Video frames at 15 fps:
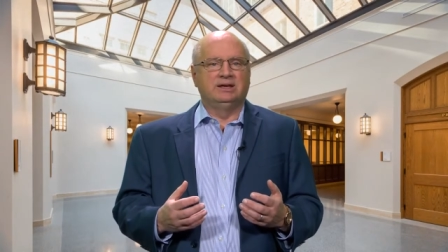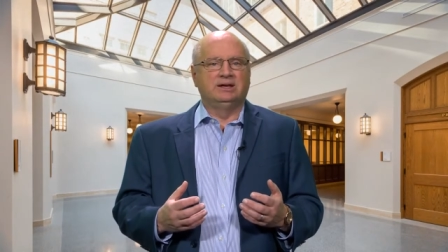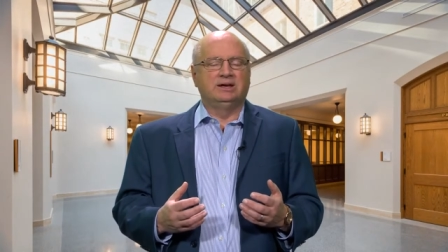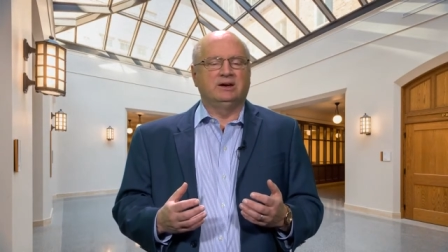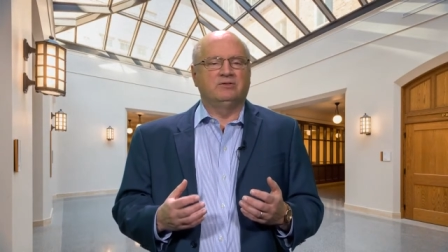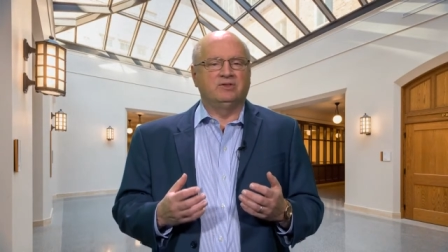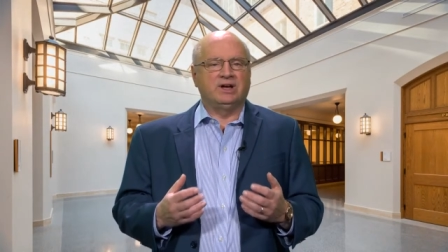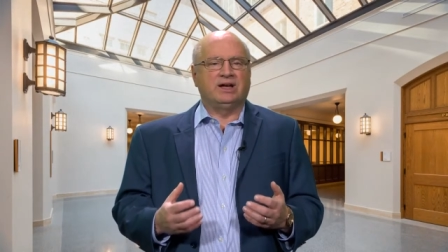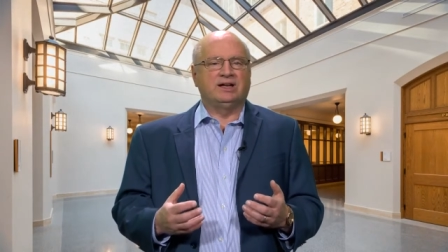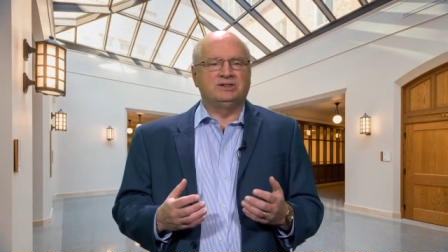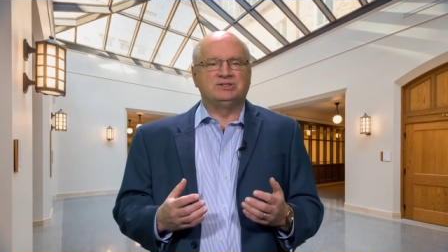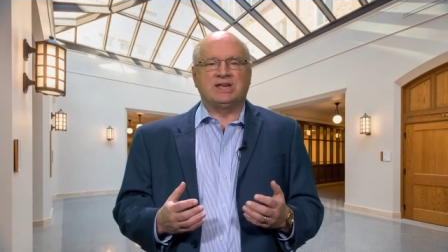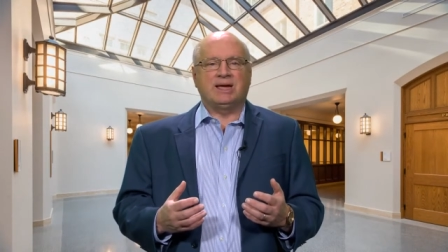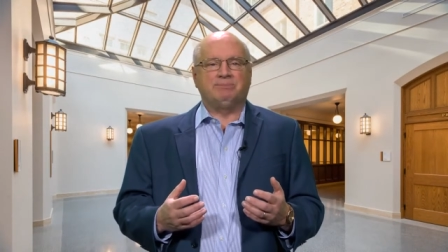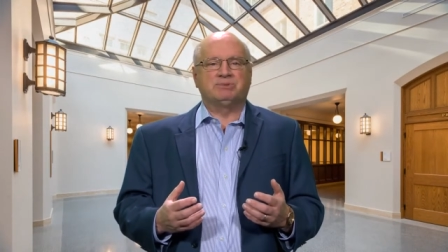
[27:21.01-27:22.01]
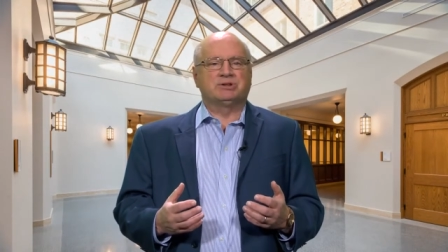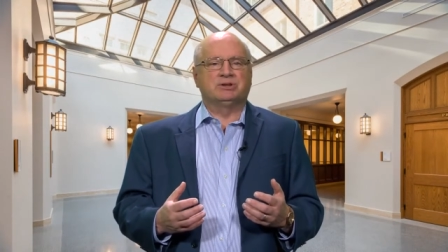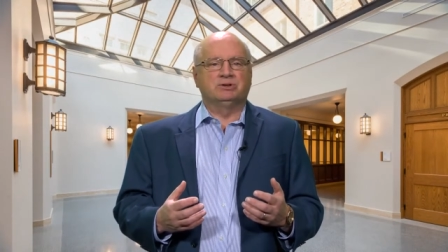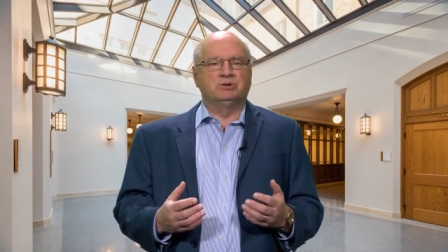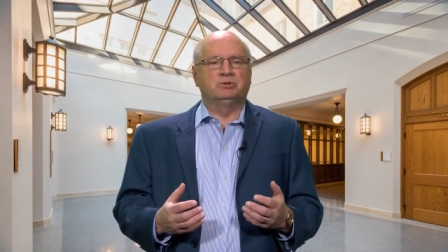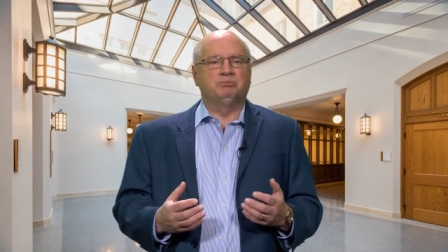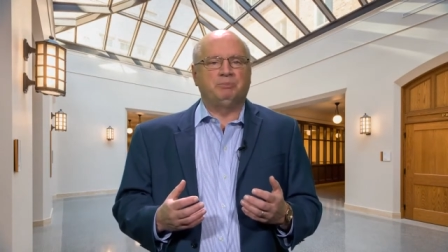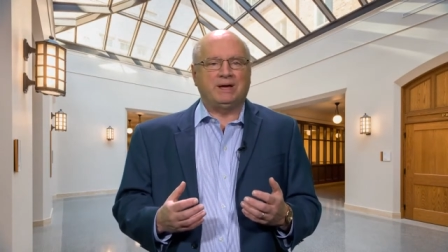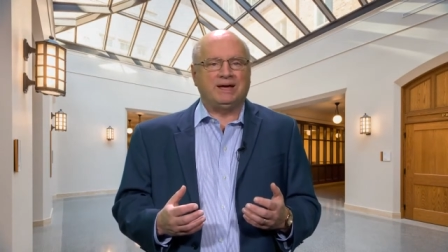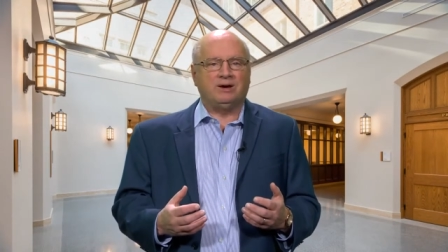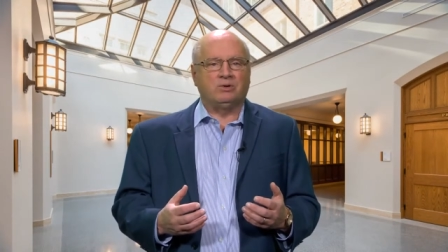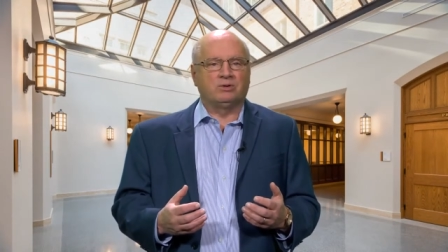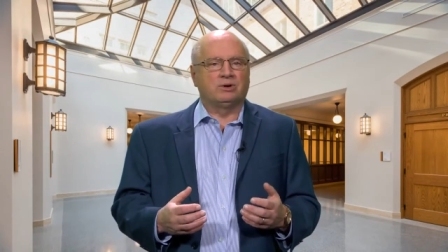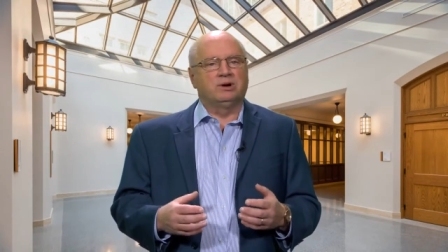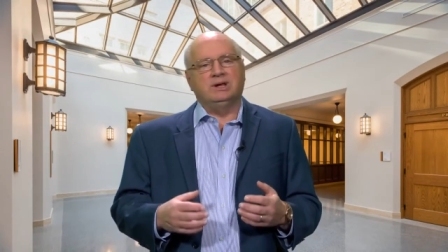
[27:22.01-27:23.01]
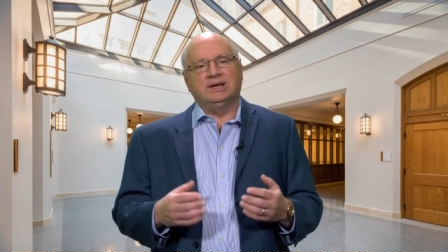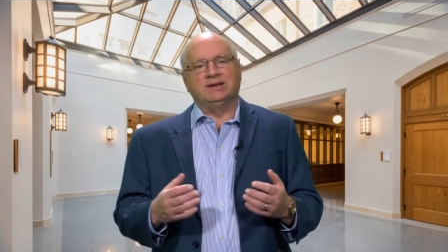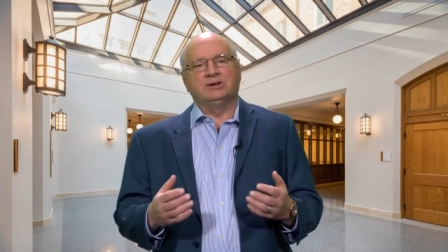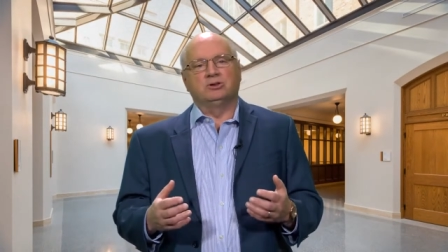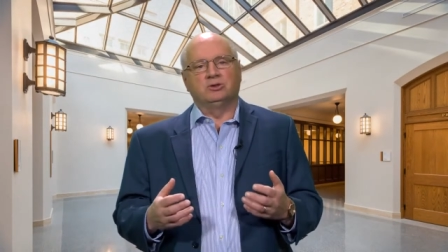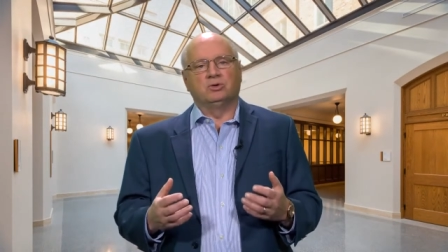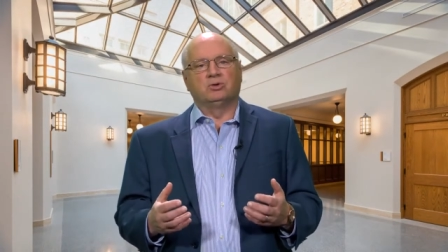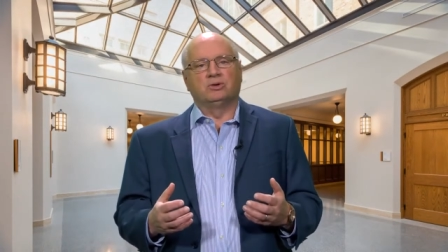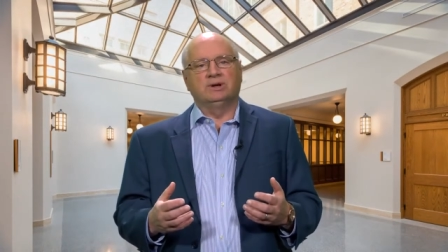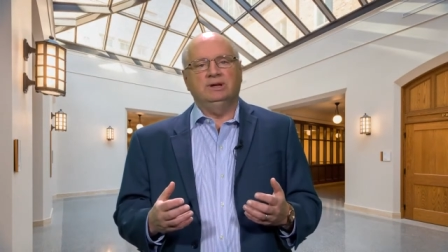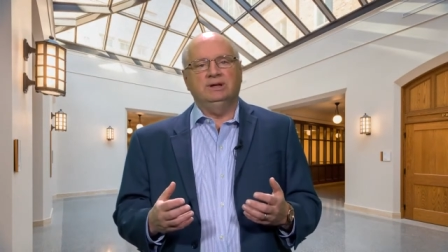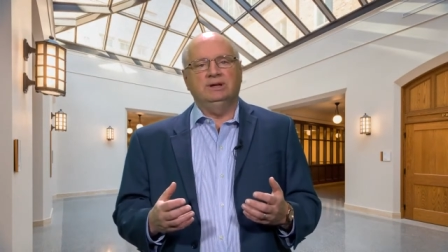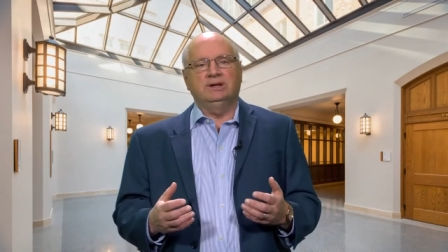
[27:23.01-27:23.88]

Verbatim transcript: of God's absolute power and glory,